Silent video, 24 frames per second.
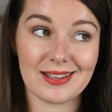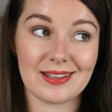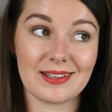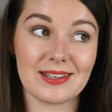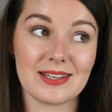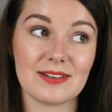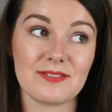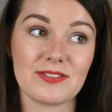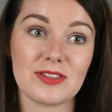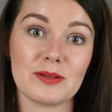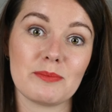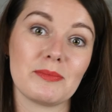
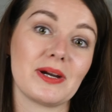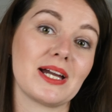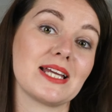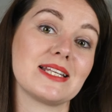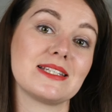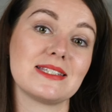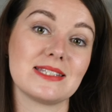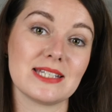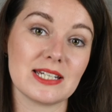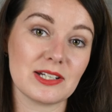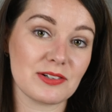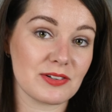Give them an
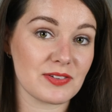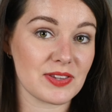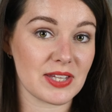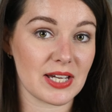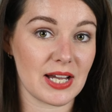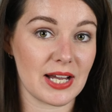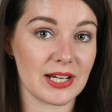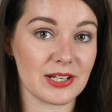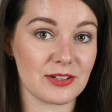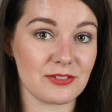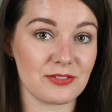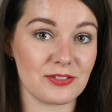idea of the
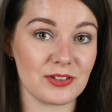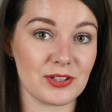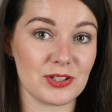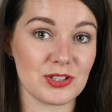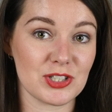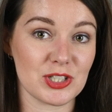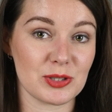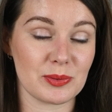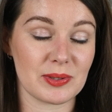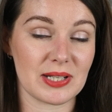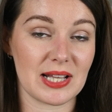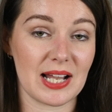kind of
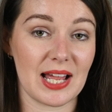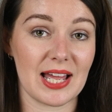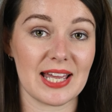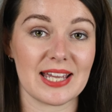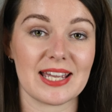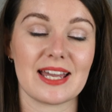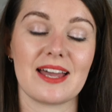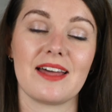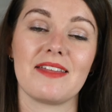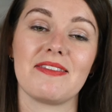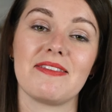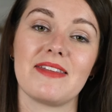food you would
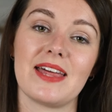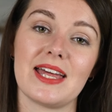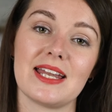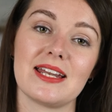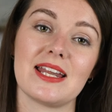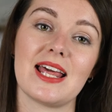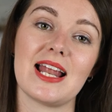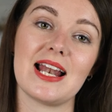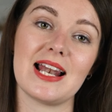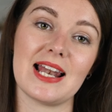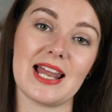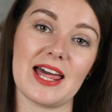like, and then
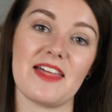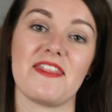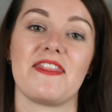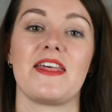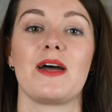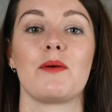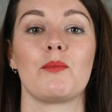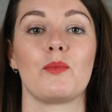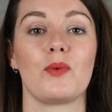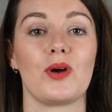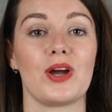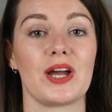let
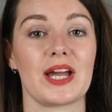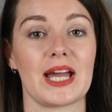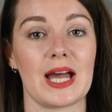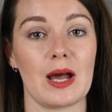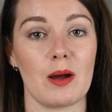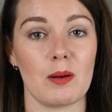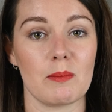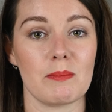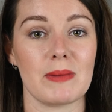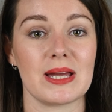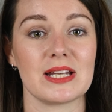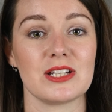them work
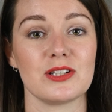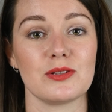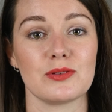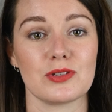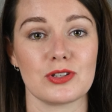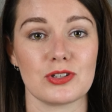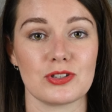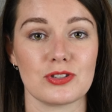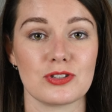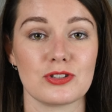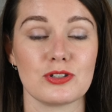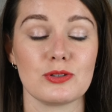out a menu
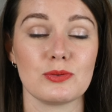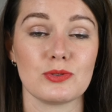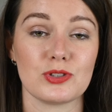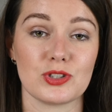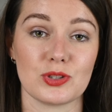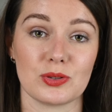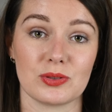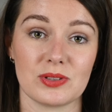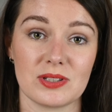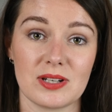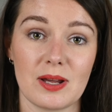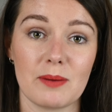that suits
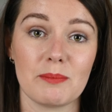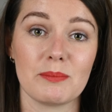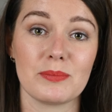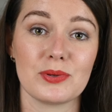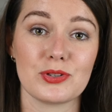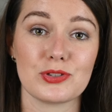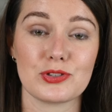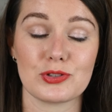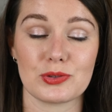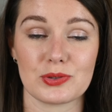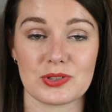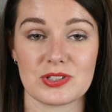your
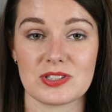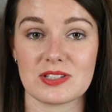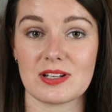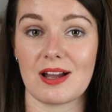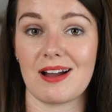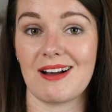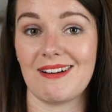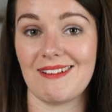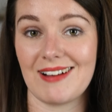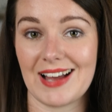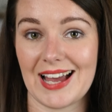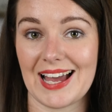numbers, your
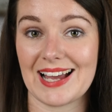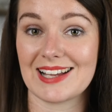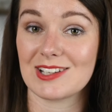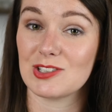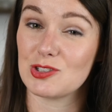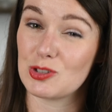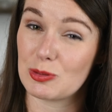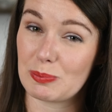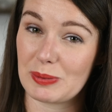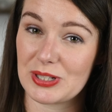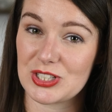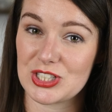style, and
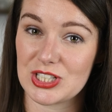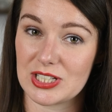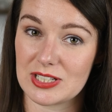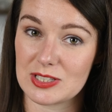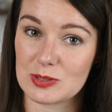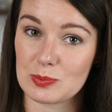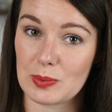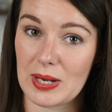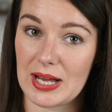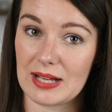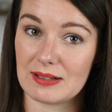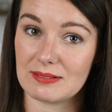your budget
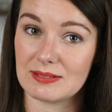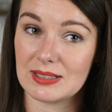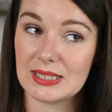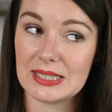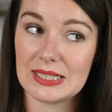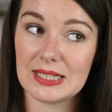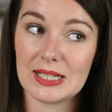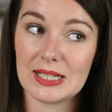as well.